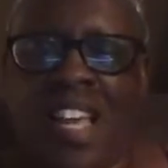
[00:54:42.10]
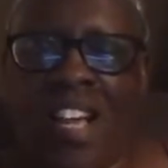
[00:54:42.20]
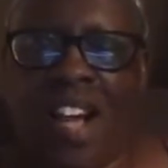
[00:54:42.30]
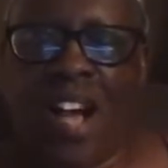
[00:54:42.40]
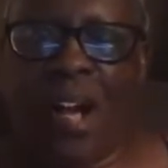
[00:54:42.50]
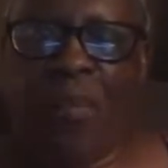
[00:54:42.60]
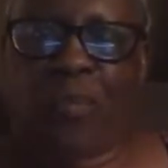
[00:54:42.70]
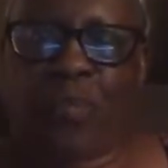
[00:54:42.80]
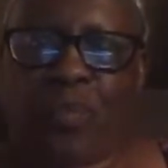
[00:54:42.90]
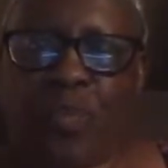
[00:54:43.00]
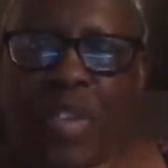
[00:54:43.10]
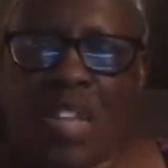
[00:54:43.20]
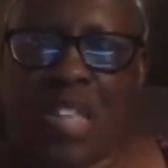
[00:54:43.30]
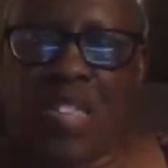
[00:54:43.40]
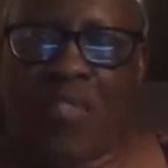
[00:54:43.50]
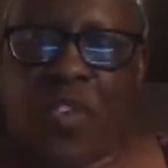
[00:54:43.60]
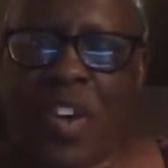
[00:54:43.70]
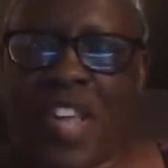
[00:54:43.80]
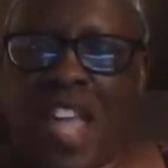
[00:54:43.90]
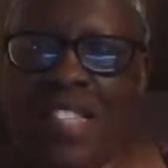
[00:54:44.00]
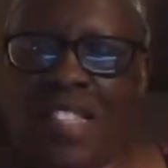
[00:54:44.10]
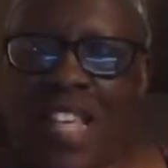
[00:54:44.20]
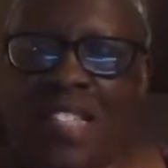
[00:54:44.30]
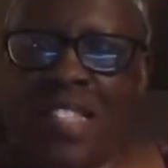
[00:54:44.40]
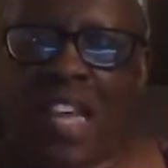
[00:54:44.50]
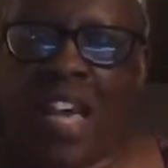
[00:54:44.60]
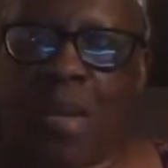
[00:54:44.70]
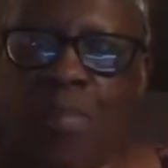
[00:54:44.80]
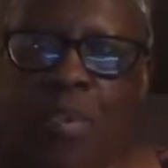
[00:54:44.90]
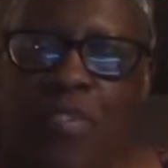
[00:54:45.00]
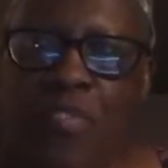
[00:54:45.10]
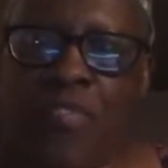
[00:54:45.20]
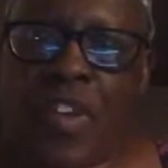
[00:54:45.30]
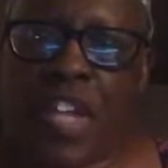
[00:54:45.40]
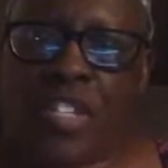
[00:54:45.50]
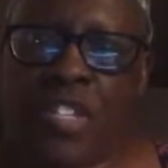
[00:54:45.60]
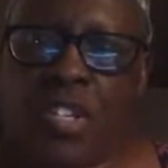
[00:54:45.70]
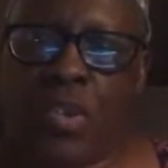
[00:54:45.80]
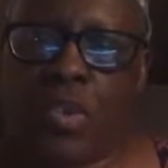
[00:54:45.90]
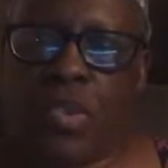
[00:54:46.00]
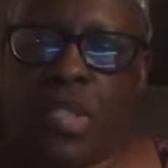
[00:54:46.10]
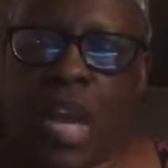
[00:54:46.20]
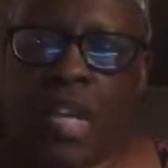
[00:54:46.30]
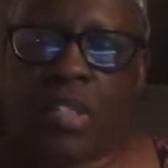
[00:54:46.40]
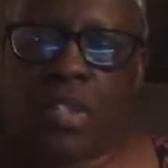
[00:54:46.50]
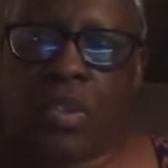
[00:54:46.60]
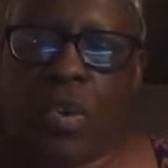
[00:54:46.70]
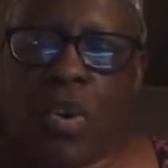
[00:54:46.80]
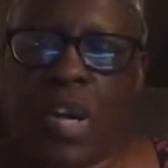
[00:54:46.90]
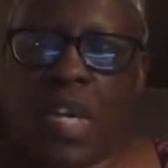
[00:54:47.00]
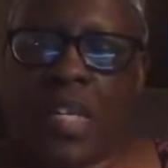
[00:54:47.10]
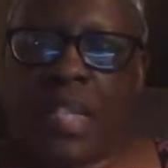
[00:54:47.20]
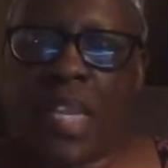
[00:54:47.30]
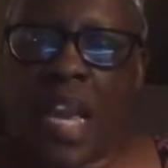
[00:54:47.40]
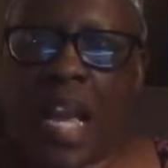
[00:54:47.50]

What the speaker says: The 48 says, not a professional doctor or anything.